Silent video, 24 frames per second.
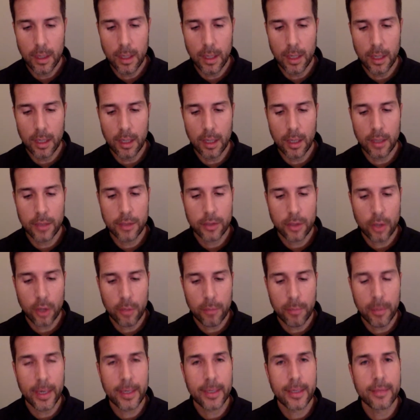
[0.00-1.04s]
Uh, I'll
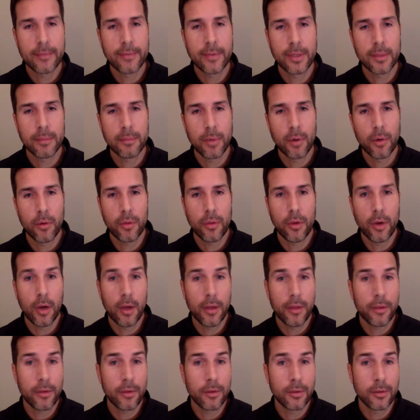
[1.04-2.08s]
start by giving both
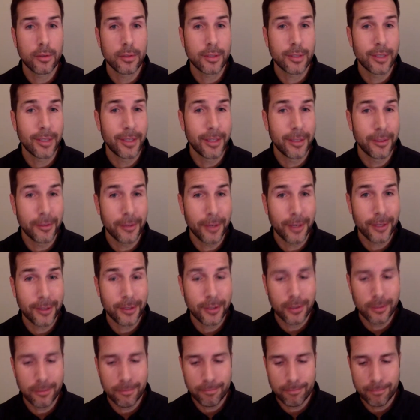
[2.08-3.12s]
authors an
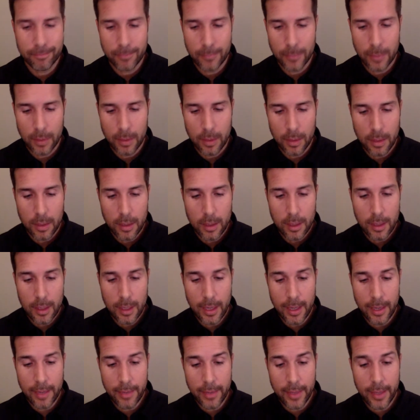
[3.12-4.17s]
introduction,
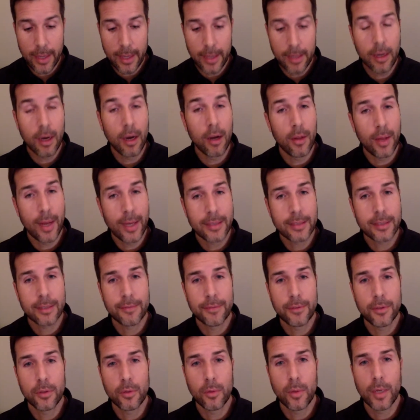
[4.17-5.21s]
and then I'll ask a
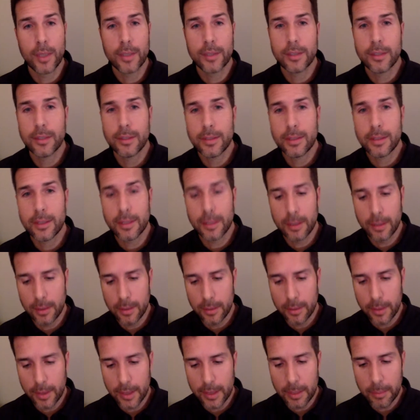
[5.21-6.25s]
few questions
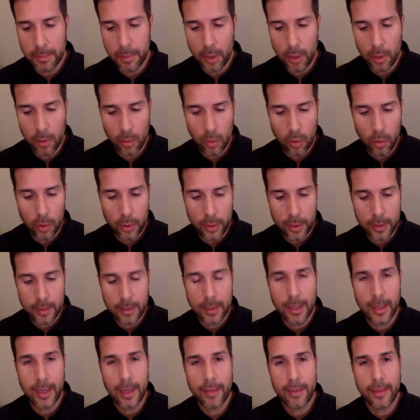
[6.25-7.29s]
to get the ball
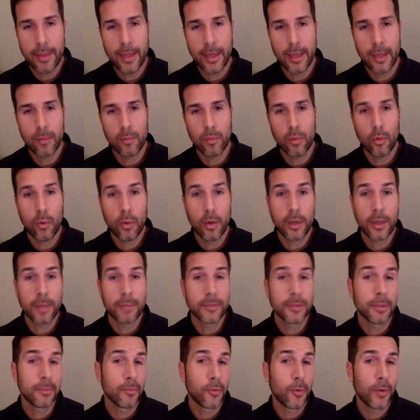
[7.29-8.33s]
rolling, and then we'll welcome
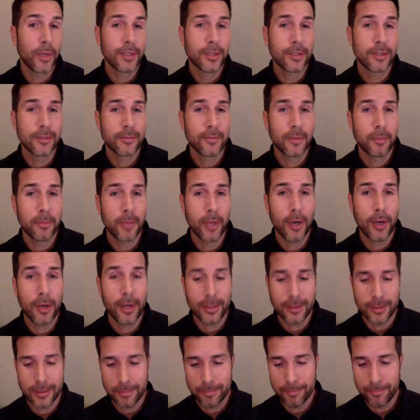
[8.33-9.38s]
some questions from the
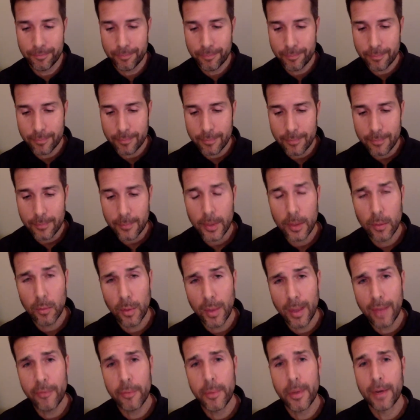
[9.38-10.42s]
audience.
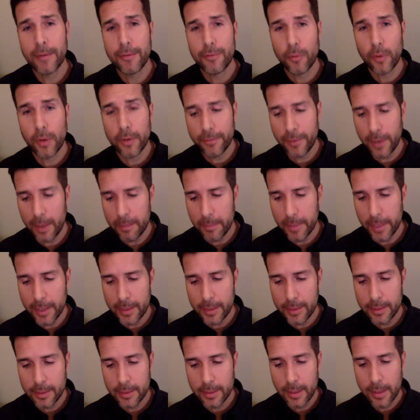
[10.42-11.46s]
We'll have about 45
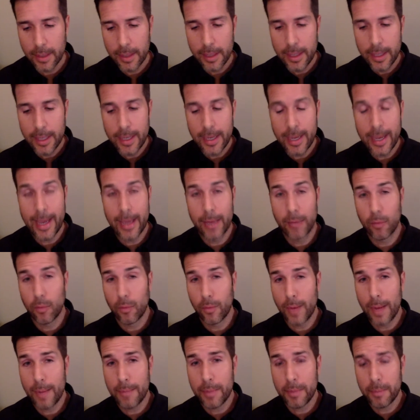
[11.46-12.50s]
minutes, and we'll
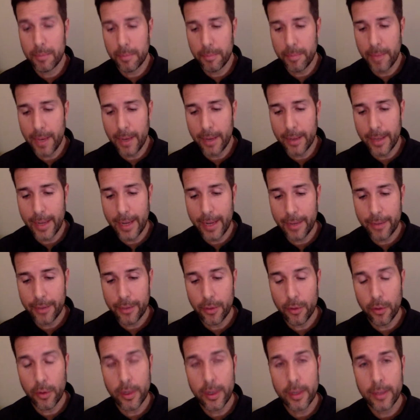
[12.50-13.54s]
wrap up about
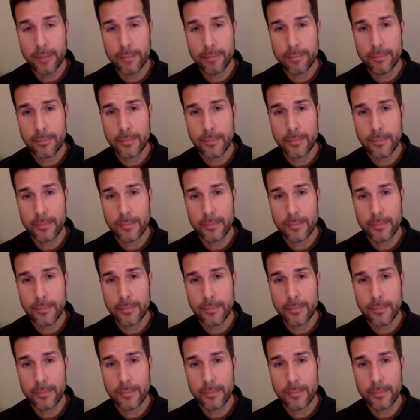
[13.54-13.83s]
8.30.